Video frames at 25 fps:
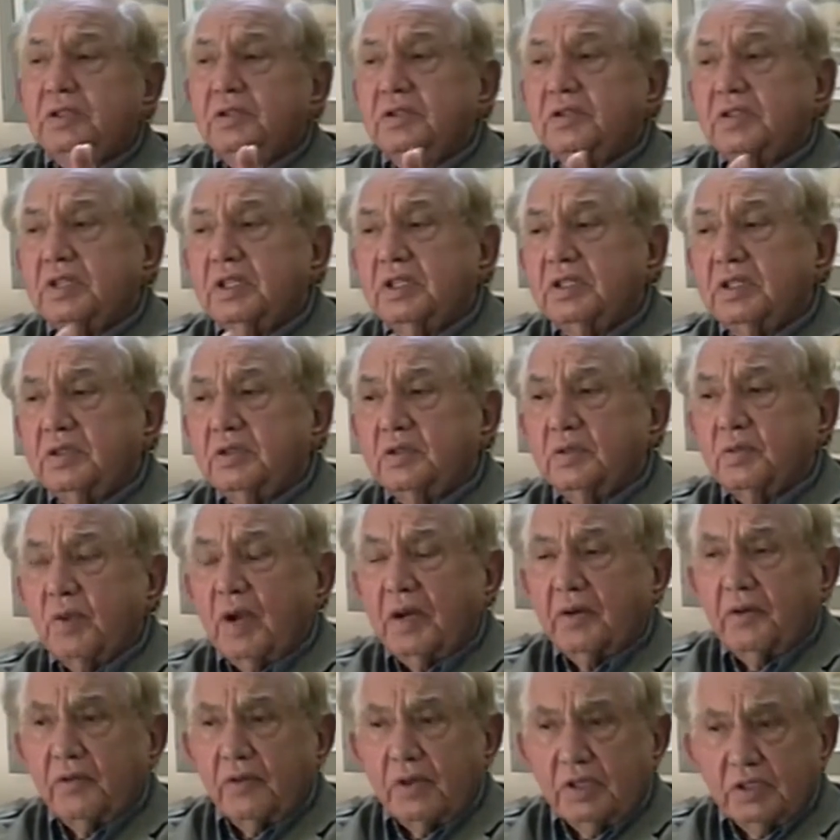Well, you see, this
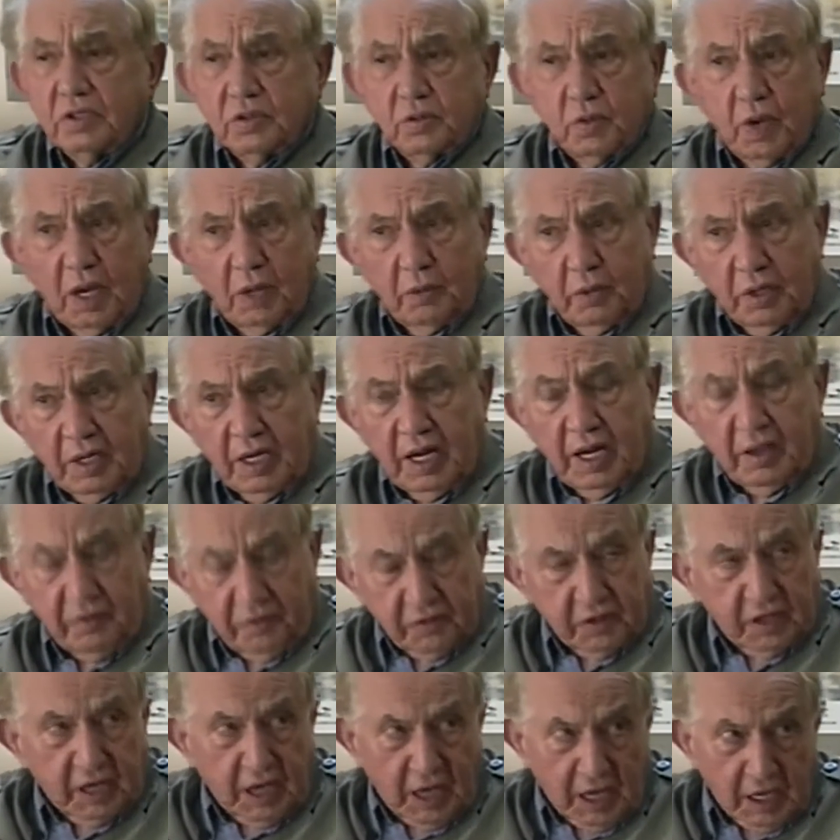is one of the reasons why we
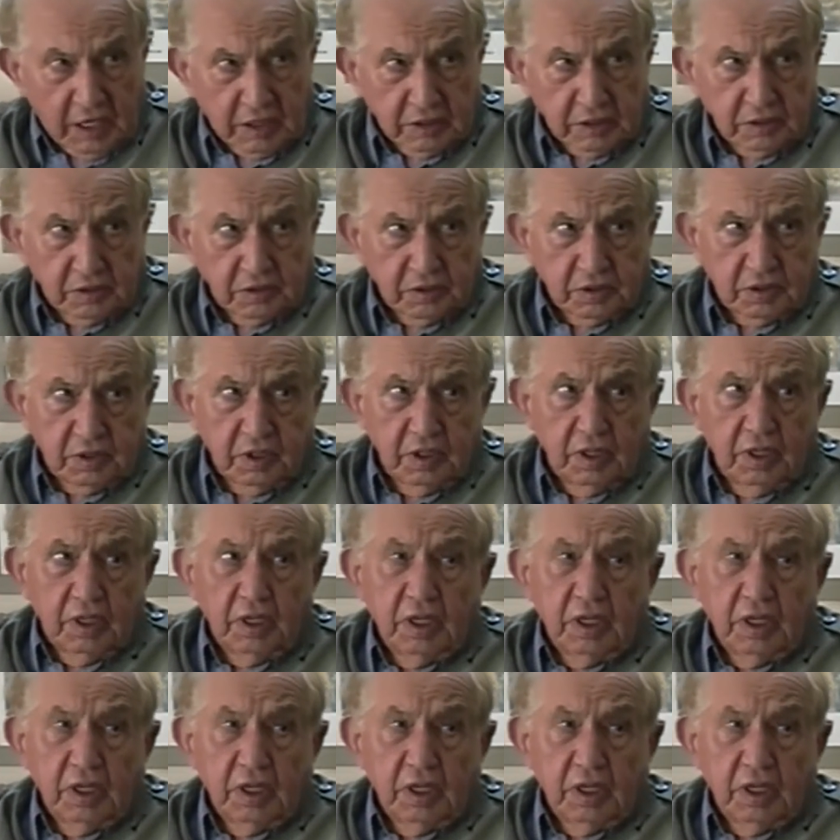left Cows.